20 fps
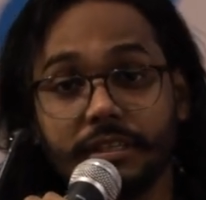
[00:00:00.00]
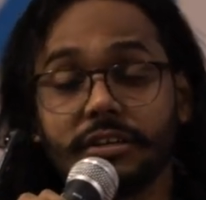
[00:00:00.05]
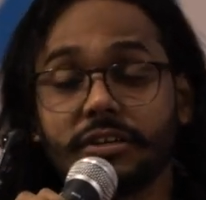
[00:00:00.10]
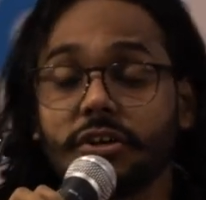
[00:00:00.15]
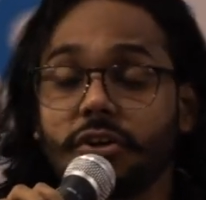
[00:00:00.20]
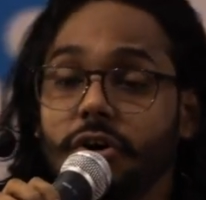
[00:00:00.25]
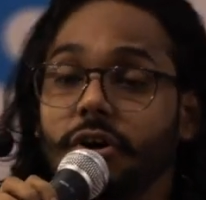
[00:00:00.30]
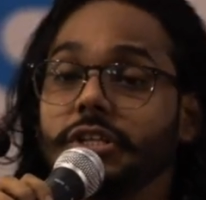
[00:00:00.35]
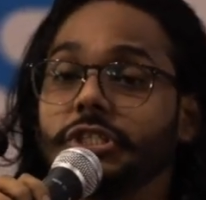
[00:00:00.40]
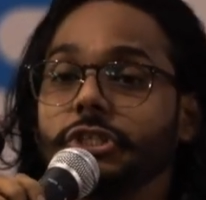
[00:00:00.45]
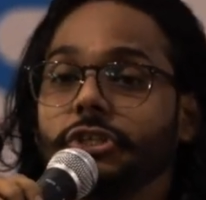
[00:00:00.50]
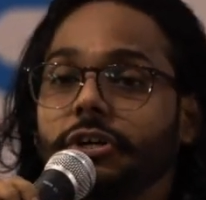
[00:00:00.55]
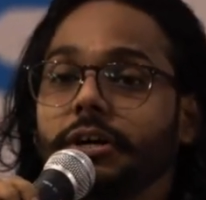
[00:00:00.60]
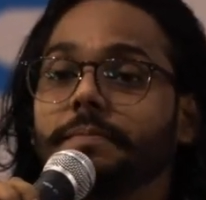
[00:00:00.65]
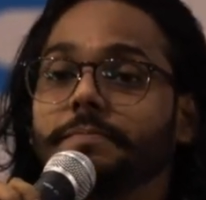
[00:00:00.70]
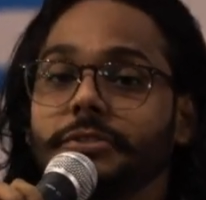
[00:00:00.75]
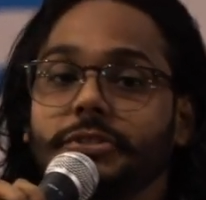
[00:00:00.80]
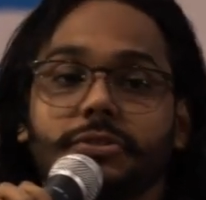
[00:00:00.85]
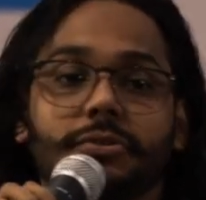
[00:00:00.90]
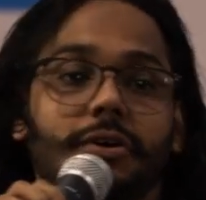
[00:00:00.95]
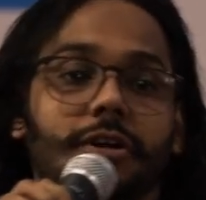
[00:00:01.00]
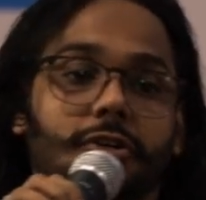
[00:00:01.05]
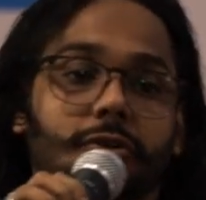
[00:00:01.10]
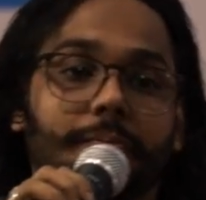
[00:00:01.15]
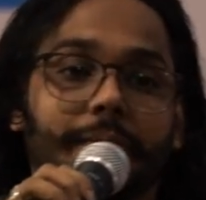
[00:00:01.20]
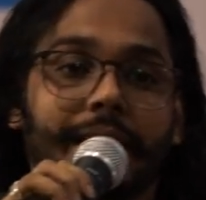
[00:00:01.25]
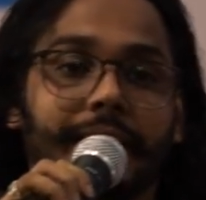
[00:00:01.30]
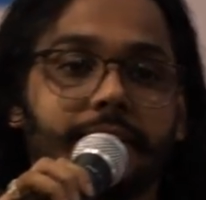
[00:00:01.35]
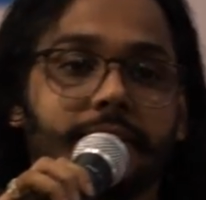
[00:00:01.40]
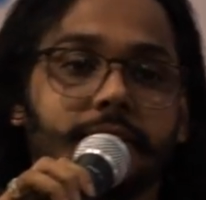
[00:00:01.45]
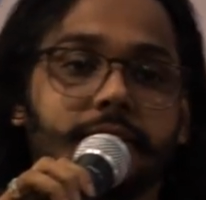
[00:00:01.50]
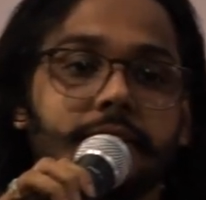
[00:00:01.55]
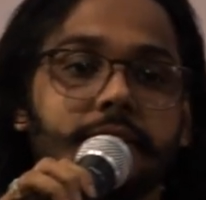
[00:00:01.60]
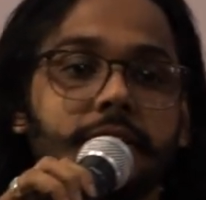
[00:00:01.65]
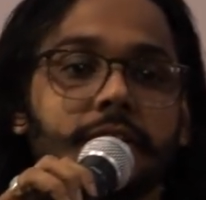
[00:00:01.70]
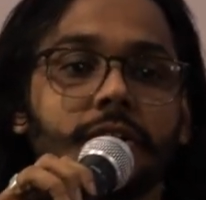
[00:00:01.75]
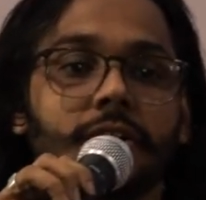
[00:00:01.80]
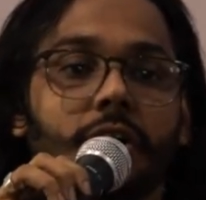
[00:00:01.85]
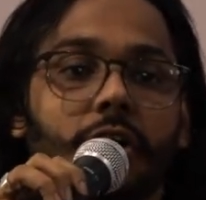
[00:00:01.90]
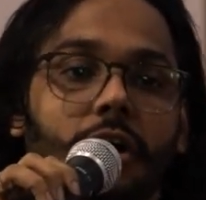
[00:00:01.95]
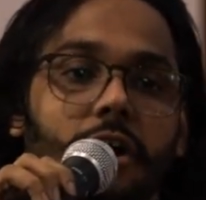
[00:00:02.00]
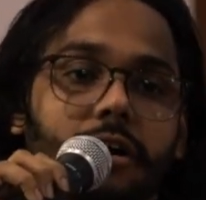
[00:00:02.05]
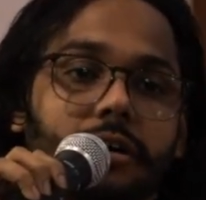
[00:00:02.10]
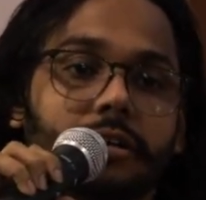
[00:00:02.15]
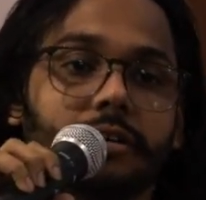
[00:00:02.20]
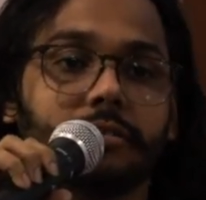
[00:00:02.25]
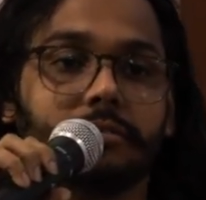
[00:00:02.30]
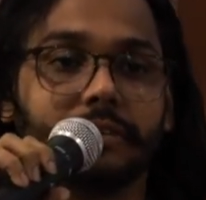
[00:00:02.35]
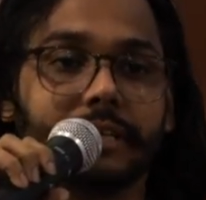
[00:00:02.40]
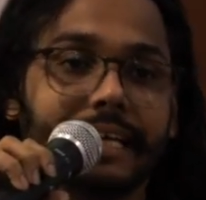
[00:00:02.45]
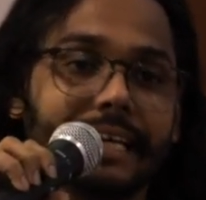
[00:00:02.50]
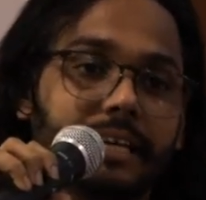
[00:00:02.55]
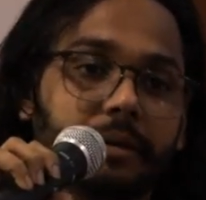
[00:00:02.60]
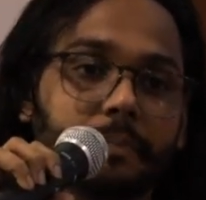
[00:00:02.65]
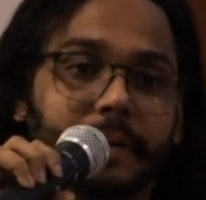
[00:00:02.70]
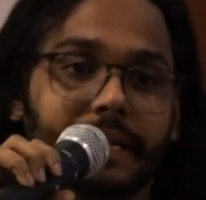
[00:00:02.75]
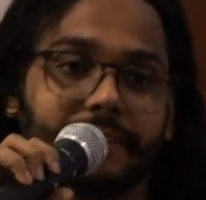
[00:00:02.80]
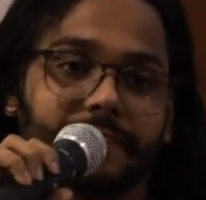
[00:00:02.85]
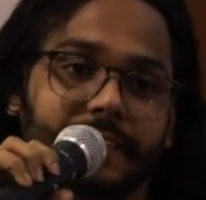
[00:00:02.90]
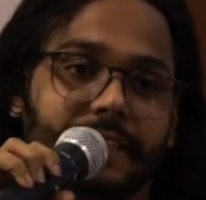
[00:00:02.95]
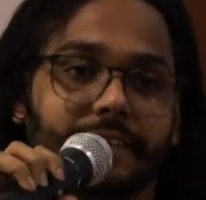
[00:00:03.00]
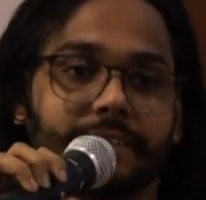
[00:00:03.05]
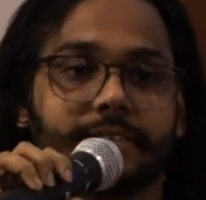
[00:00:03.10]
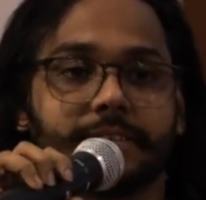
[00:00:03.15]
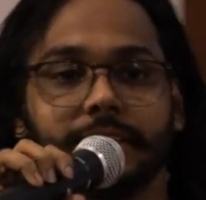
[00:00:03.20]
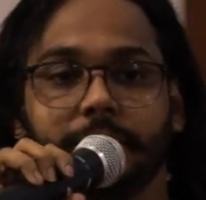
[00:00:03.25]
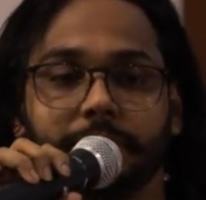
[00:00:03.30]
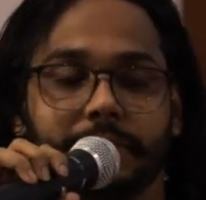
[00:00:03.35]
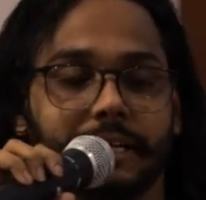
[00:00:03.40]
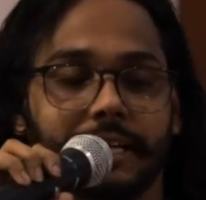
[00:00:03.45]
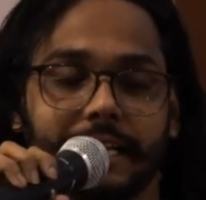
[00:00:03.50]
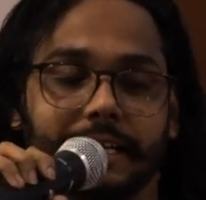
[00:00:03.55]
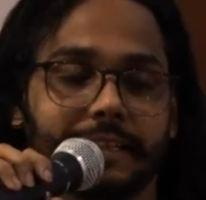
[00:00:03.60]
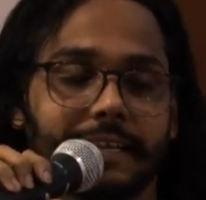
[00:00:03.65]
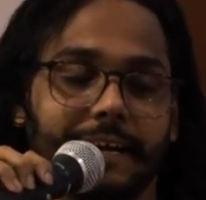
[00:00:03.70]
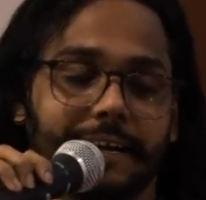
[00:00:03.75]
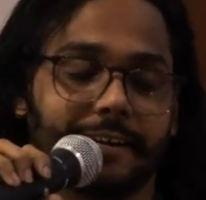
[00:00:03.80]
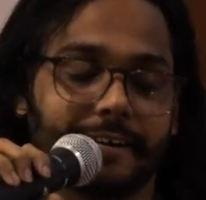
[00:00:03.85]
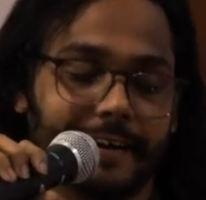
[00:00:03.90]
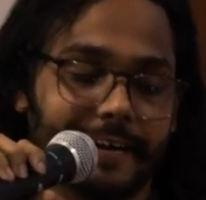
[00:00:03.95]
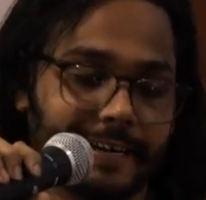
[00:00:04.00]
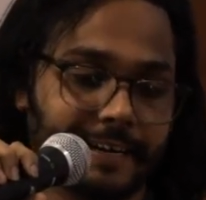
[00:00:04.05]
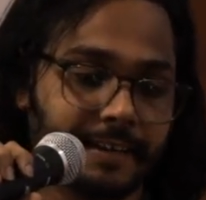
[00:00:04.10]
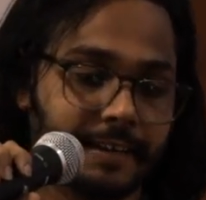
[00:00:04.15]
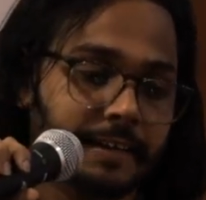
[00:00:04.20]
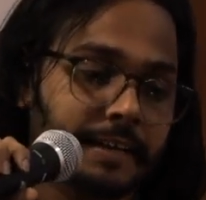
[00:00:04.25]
cron jobs to automate on daily basis, something like that, right?